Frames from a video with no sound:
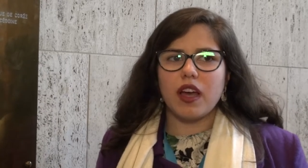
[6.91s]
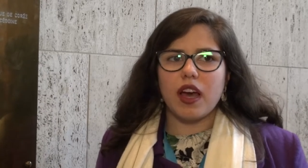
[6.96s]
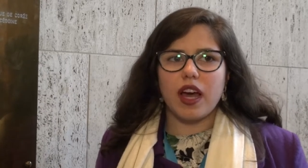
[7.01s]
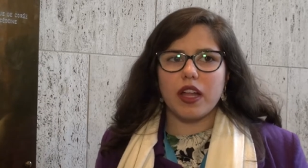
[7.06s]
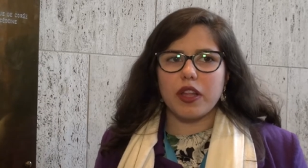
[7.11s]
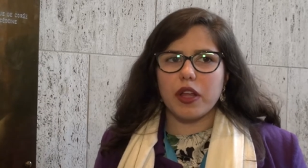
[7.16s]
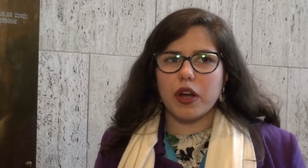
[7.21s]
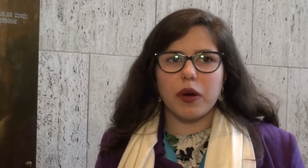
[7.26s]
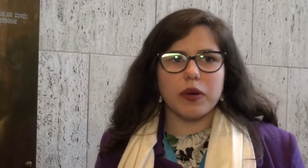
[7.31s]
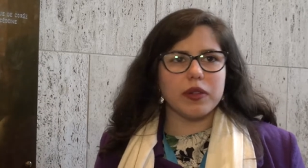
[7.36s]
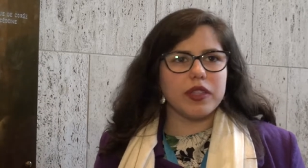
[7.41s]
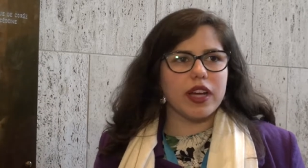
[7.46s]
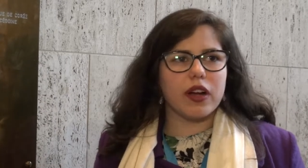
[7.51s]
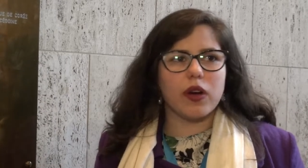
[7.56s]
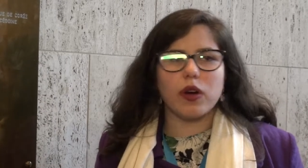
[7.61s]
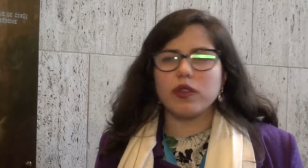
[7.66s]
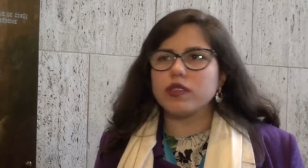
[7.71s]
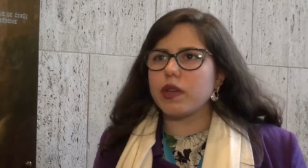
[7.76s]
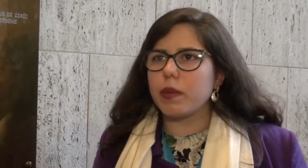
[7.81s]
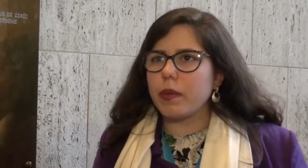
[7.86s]
I don't know, the
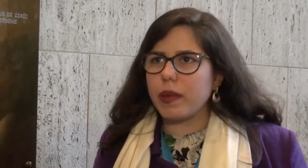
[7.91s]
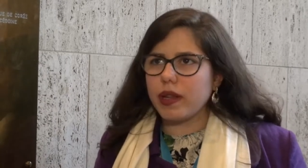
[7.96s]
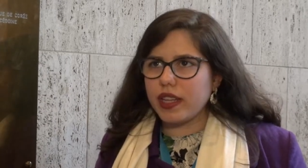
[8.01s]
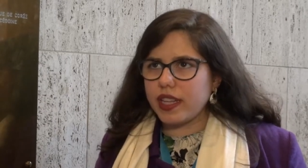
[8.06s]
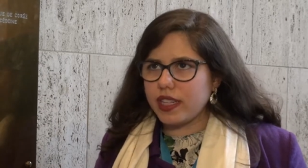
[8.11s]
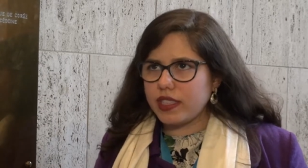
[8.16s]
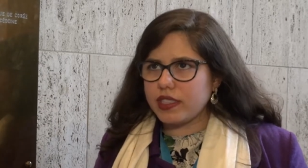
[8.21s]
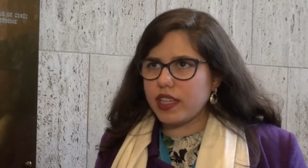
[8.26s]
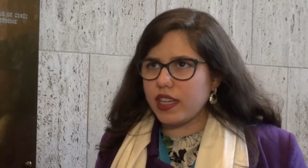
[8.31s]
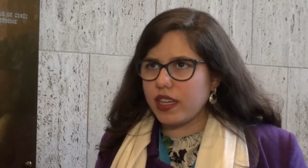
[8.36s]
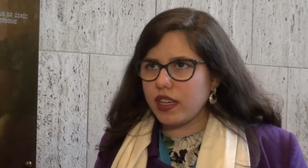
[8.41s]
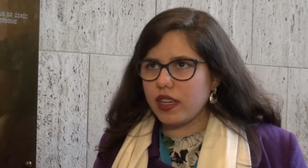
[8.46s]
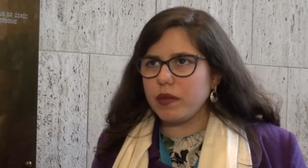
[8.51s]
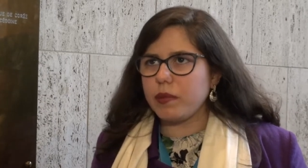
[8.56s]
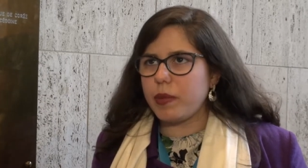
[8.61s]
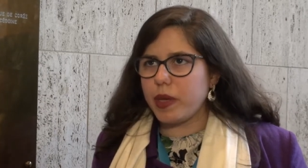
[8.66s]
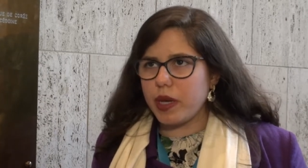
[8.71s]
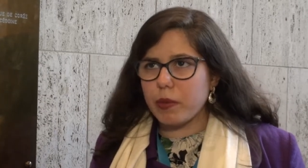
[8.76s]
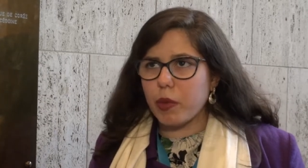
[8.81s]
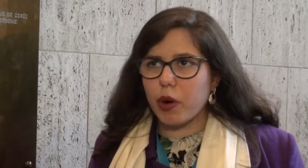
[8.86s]
accountability,
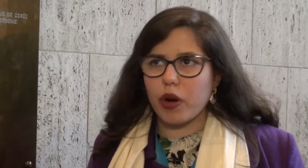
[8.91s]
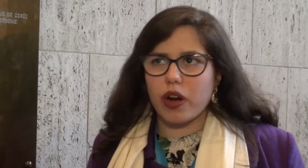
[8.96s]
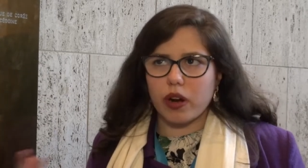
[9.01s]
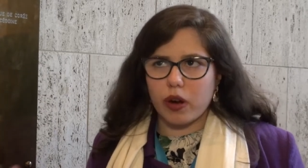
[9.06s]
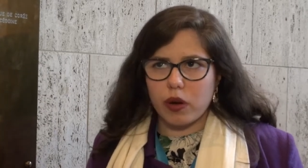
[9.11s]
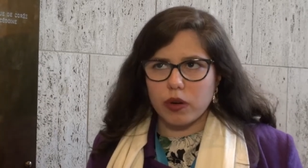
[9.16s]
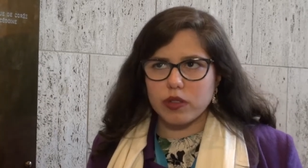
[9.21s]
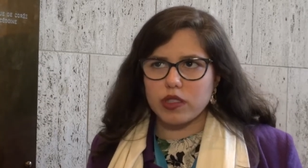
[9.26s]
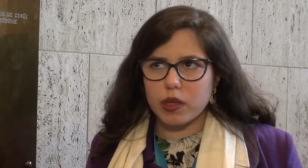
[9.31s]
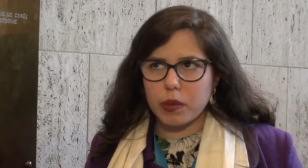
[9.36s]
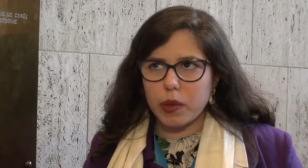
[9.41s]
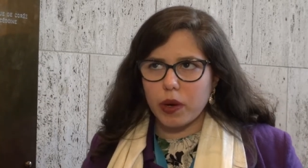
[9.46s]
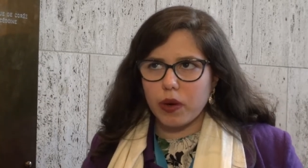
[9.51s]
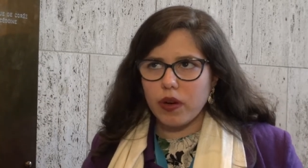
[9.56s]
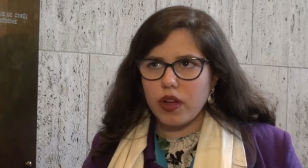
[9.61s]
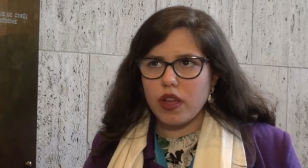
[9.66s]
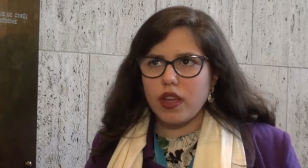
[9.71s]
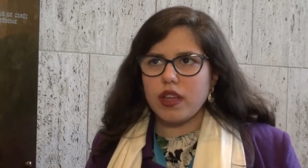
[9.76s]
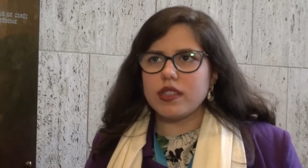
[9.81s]
be more accountable,